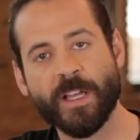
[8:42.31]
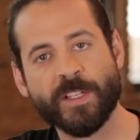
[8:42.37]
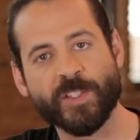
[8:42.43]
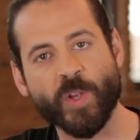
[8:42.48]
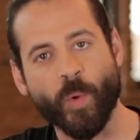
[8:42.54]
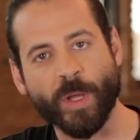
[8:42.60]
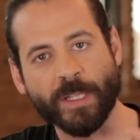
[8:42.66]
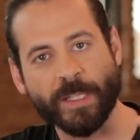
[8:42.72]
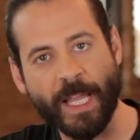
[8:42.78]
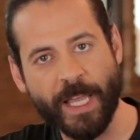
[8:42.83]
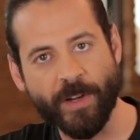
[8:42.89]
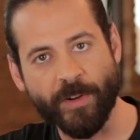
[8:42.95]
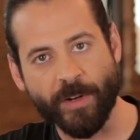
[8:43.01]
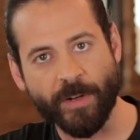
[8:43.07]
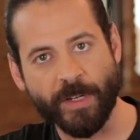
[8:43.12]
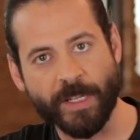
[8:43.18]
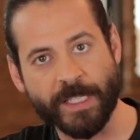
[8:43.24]
So a
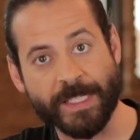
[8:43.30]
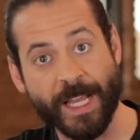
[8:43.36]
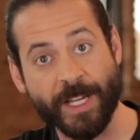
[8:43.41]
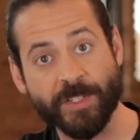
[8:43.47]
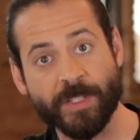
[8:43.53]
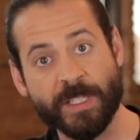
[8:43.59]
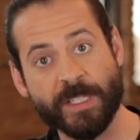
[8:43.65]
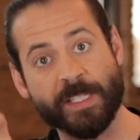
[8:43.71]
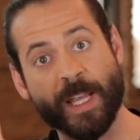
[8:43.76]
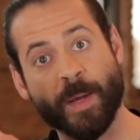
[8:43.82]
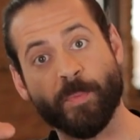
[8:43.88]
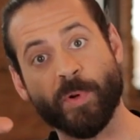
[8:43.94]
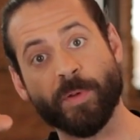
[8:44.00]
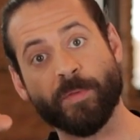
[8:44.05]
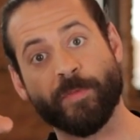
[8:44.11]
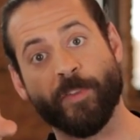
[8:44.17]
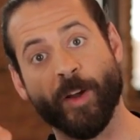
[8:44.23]
layer is actually
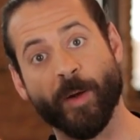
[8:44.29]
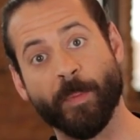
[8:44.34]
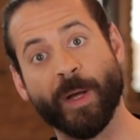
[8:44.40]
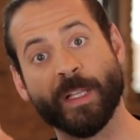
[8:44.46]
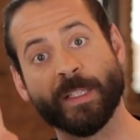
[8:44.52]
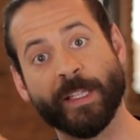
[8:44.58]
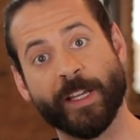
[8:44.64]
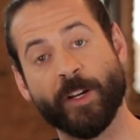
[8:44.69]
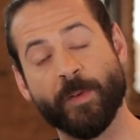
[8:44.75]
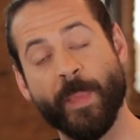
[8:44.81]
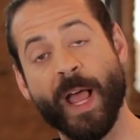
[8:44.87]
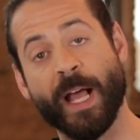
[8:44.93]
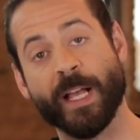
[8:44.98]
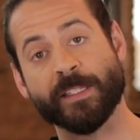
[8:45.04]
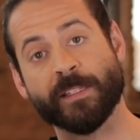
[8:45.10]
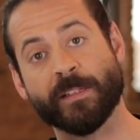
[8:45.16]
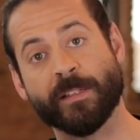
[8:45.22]
separate from a layer
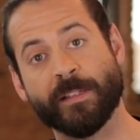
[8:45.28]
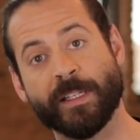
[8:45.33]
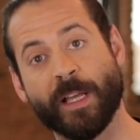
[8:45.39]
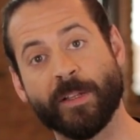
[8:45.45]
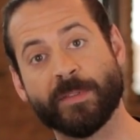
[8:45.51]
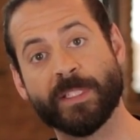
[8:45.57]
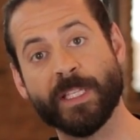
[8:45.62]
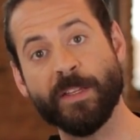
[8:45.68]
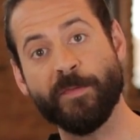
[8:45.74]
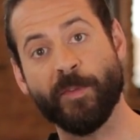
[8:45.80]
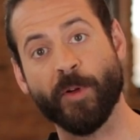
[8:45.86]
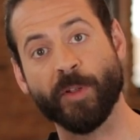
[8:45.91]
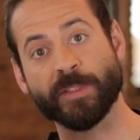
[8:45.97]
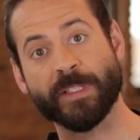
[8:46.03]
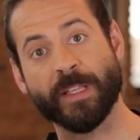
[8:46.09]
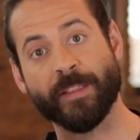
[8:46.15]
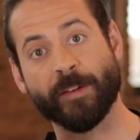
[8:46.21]
mask. Now
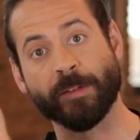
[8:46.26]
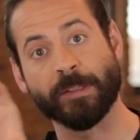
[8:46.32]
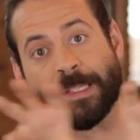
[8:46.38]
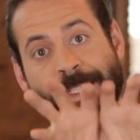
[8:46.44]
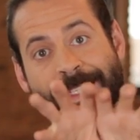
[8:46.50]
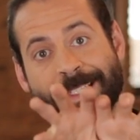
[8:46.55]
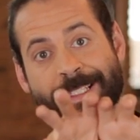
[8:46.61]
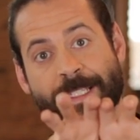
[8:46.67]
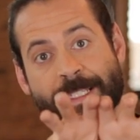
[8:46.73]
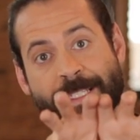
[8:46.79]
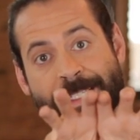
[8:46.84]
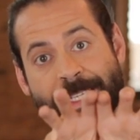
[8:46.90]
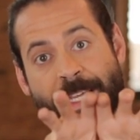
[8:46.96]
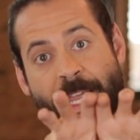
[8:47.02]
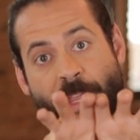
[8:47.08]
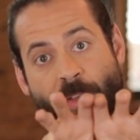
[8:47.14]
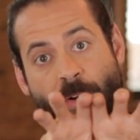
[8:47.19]
default, they're linked
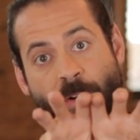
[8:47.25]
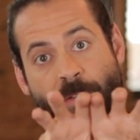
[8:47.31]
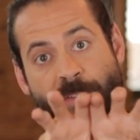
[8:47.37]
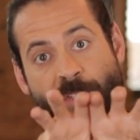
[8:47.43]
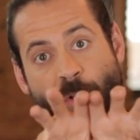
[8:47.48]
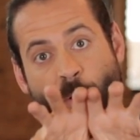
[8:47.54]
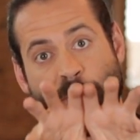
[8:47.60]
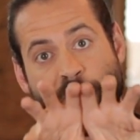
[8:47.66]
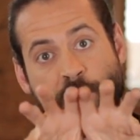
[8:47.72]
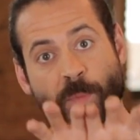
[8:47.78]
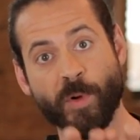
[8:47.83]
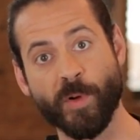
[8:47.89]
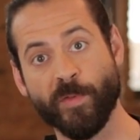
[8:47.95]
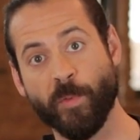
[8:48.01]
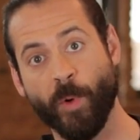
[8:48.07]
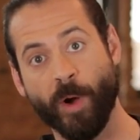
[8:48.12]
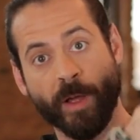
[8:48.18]
together. So if you
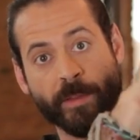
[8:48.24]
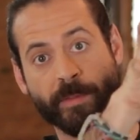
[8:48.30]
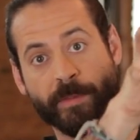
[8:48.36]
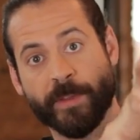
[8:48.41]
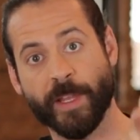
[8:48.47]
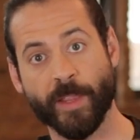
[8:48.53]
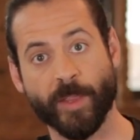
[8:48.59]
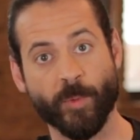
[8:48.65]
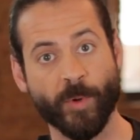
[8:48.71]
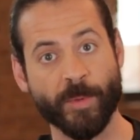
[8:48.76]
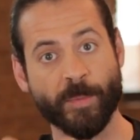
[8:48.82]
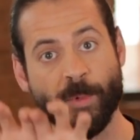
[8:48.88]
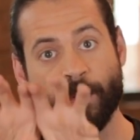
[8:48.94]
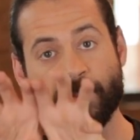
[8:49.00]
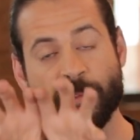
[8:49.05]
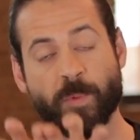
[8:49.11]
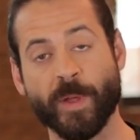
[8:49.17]
move one, the other one
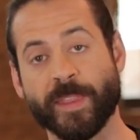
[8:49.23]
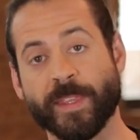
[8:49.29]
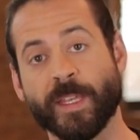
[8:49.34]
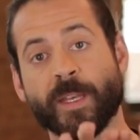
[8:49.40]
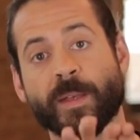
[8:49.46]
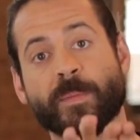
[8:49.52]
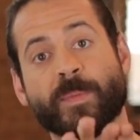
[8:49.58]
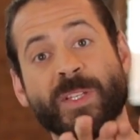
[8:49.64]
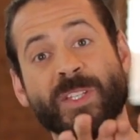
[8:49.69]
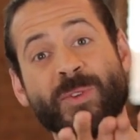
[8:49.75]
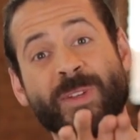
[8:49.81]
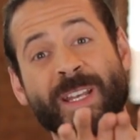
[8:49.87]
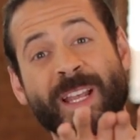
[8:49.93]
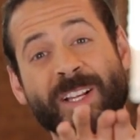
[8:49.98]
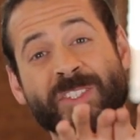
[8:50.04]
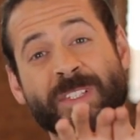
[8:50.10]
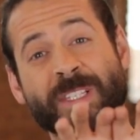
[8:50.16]
moves with it. But you
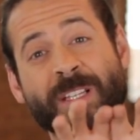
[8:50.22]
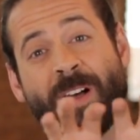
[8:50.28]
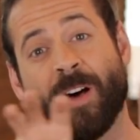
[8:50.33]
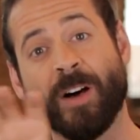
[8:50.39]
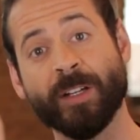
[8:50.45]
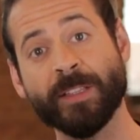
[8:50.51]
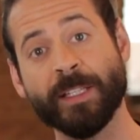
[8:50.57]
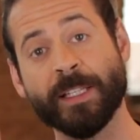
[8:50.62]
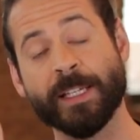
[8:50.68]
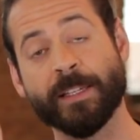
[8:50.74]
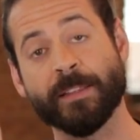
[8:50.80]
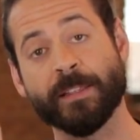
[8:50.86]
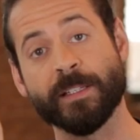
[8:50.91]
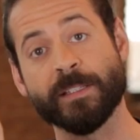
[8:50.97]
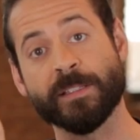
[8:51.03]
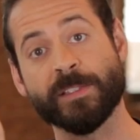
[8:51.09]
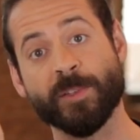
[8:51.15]
can actually unlink
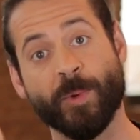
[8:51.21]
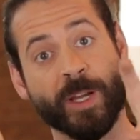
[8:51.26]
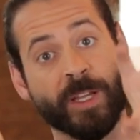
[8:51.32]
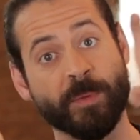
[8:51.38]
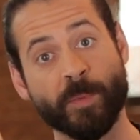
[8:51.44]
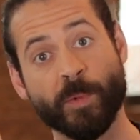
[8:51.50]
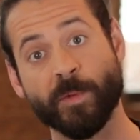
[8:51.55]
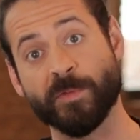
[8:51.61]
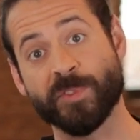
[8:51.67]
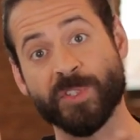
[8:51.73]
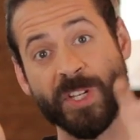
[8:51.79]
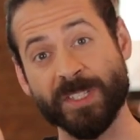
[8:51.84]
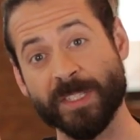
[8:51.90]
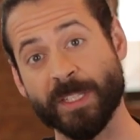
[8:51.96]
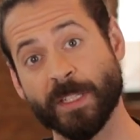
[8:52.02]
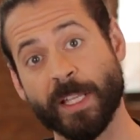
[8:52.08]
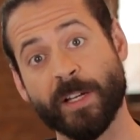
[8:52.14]
these so I could move
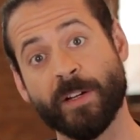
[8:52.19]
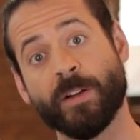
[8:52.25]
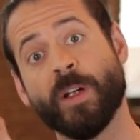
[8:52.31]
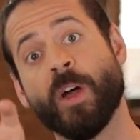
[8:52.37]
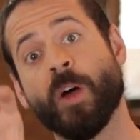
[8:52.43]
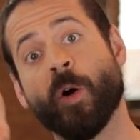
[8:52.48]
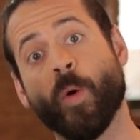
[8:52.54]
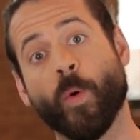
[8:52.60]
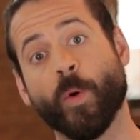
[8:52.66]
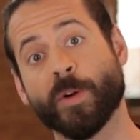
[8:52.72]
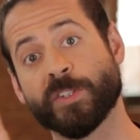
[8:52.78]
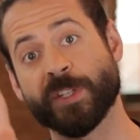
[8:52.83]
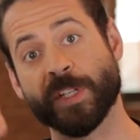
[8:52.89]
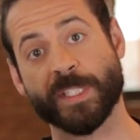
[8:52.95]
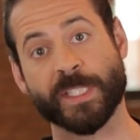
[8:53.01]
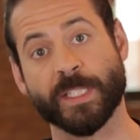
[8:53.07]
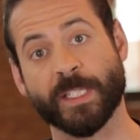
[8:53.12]
just the layer or
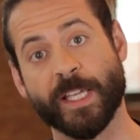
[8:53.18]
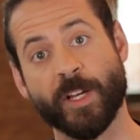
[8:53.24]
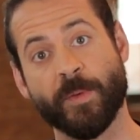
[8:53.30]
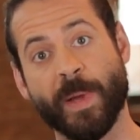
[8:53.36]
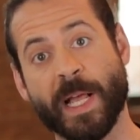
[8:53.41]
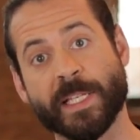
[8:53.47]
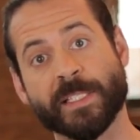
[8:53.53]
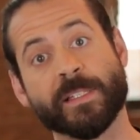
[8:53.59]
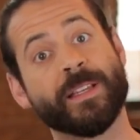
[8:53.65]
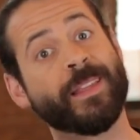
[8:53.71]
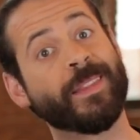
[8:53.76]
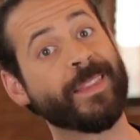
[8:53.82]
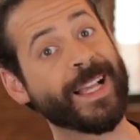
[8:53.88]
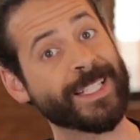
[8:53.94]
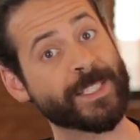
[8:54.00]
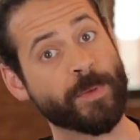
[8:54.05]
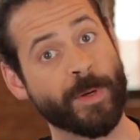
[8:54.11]
just the layer mask.
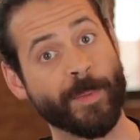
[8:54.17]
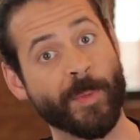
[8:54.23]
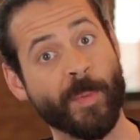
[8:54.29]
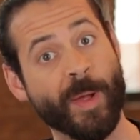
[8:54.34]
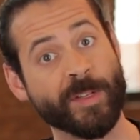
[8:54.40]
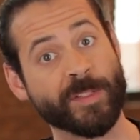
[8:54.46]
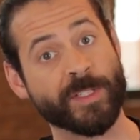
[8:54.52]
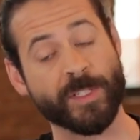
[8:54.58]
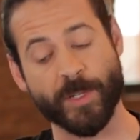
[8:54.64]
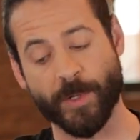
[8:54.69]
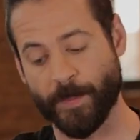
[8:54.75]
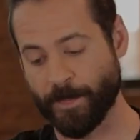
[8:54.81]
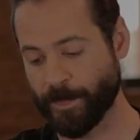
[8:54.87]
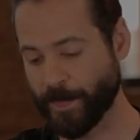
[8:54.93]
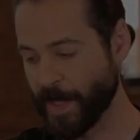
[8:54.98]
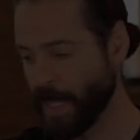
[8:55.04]
And that's what I'm about to do.